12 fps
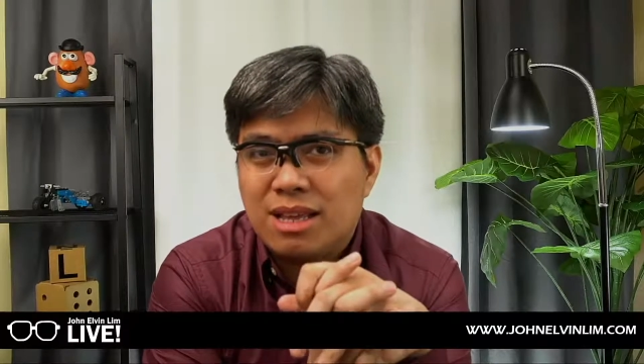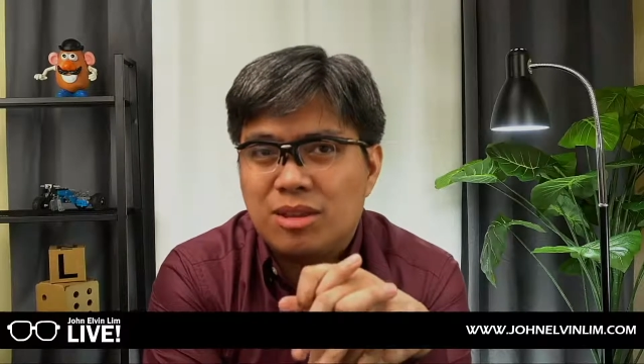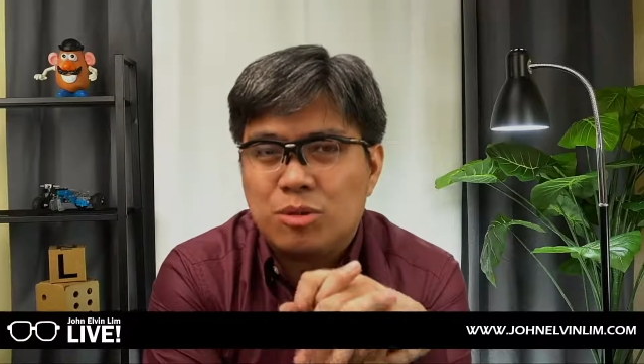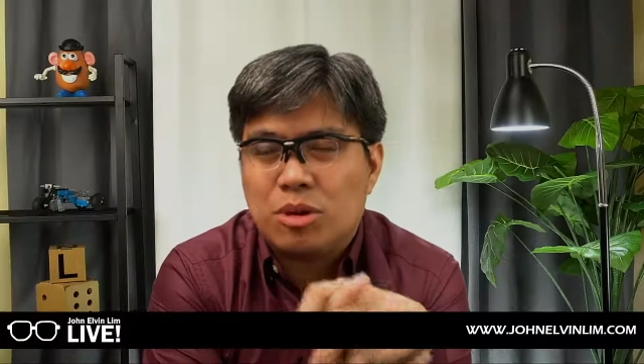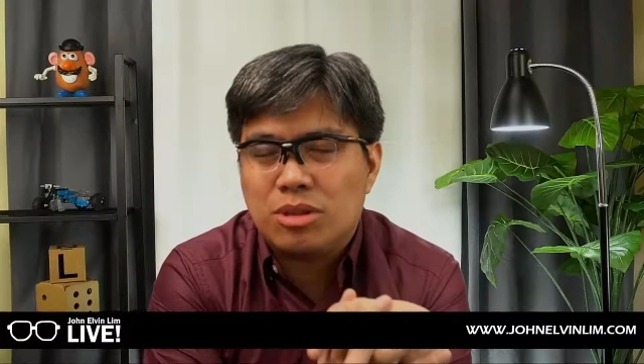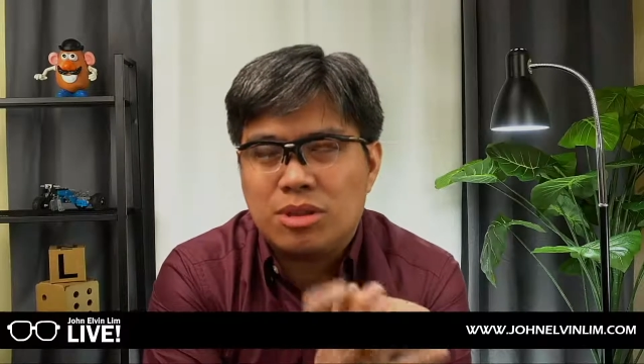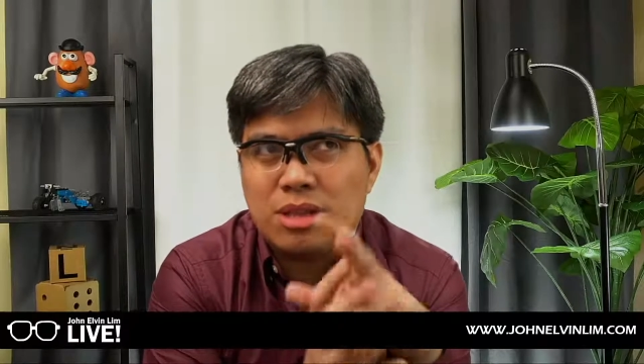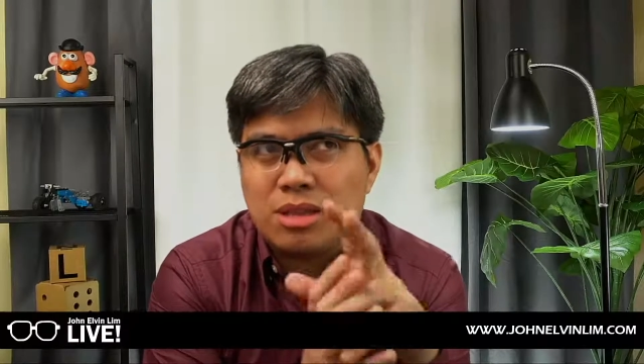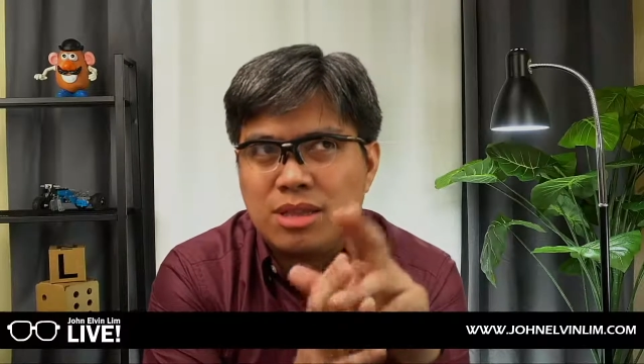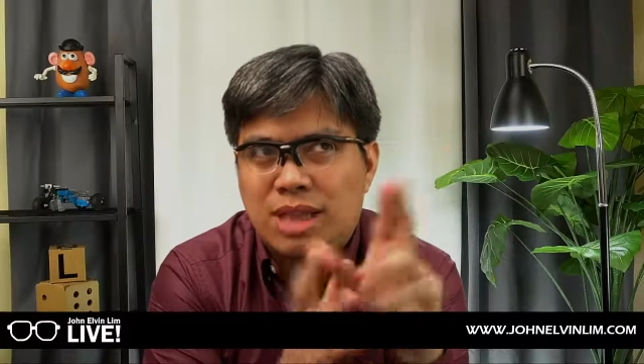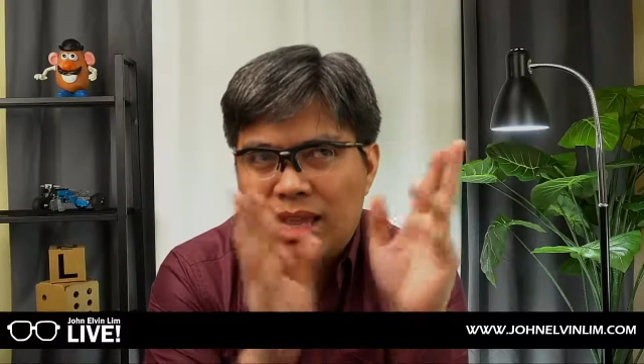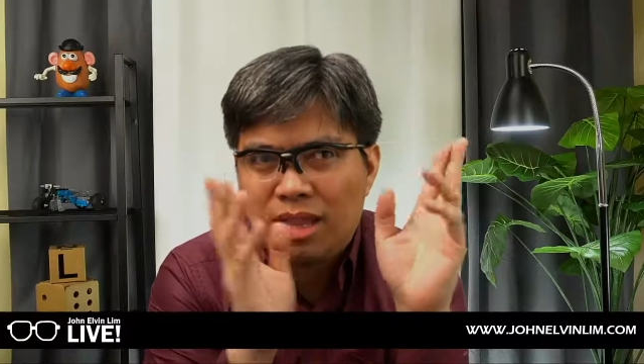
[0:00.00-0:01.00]
to
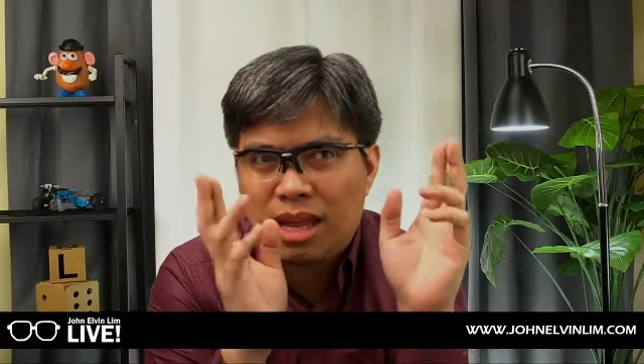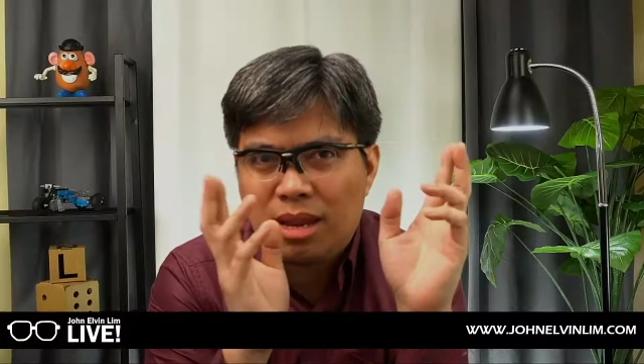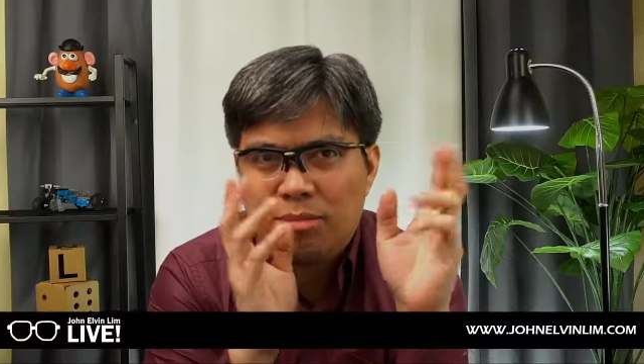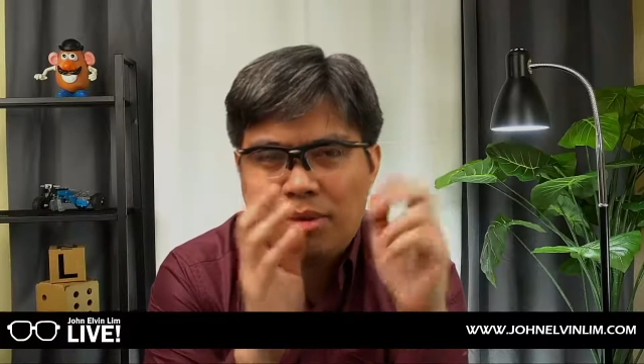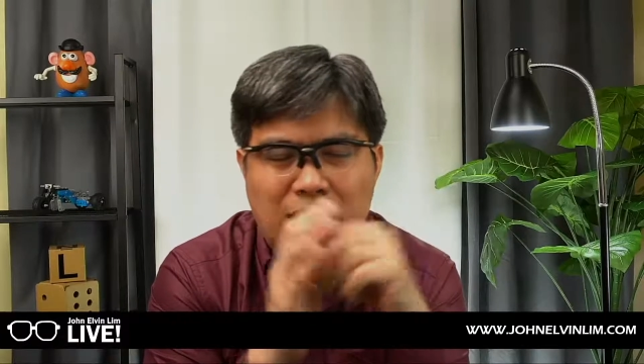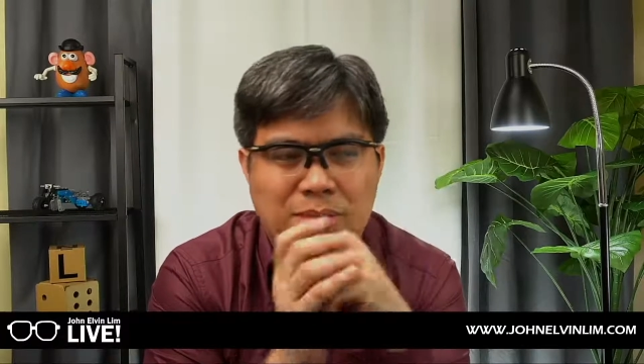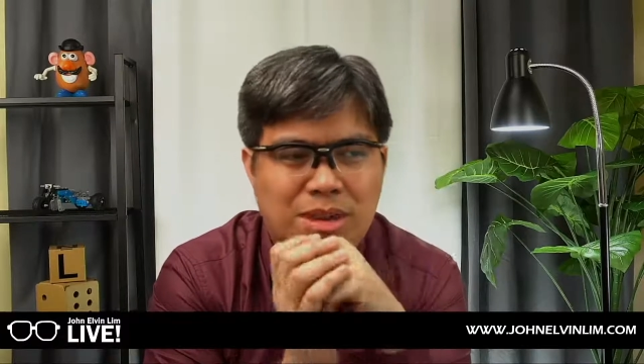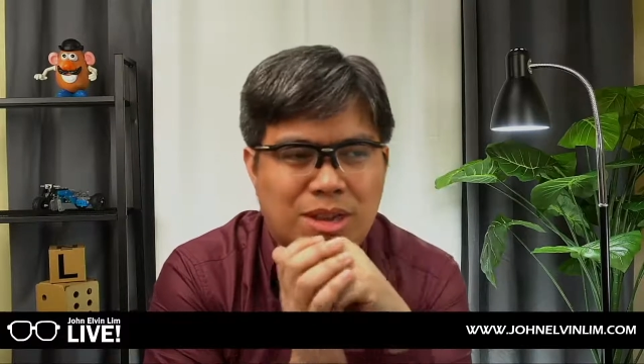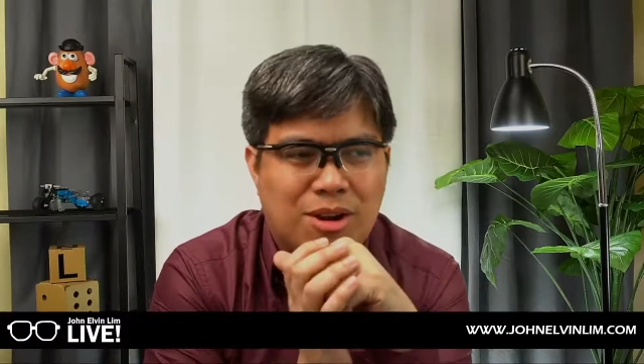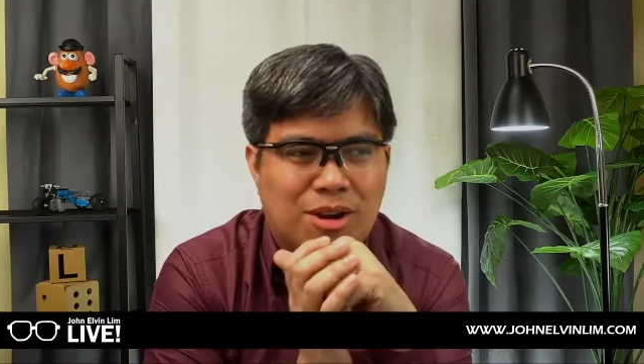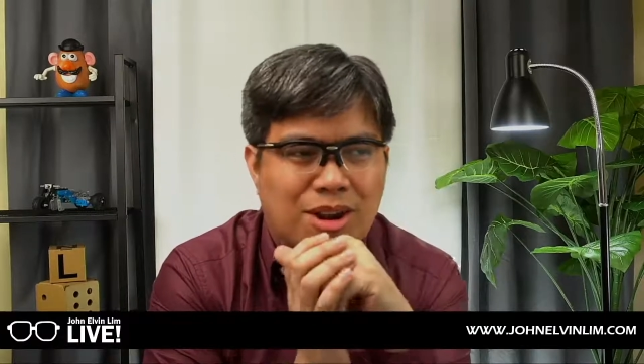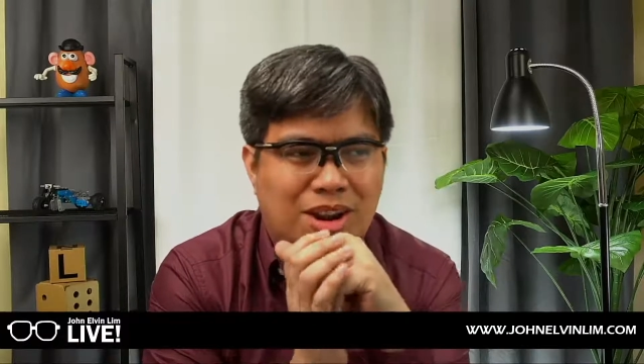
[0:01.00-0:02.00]
technically bribing
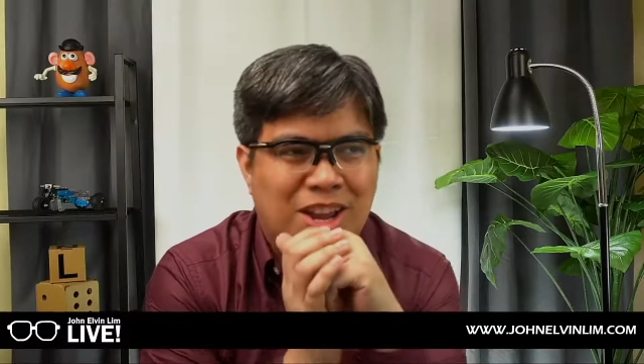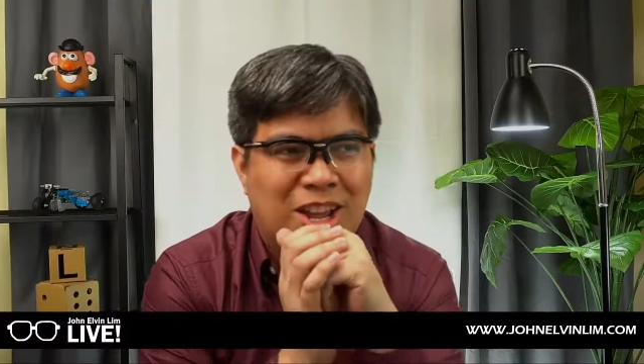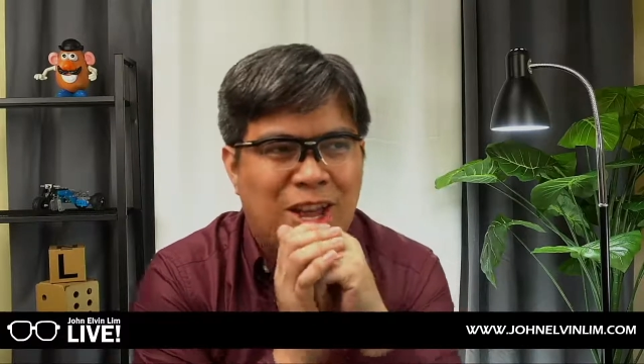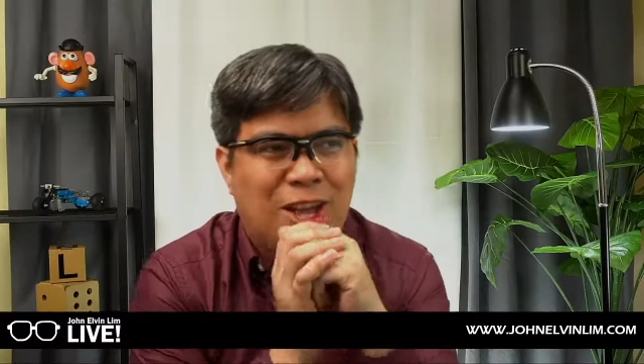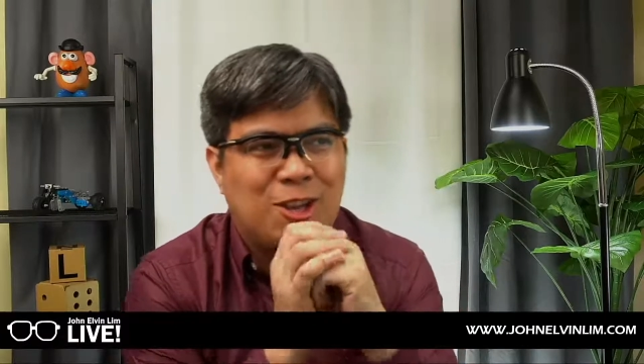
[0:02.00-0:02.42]
your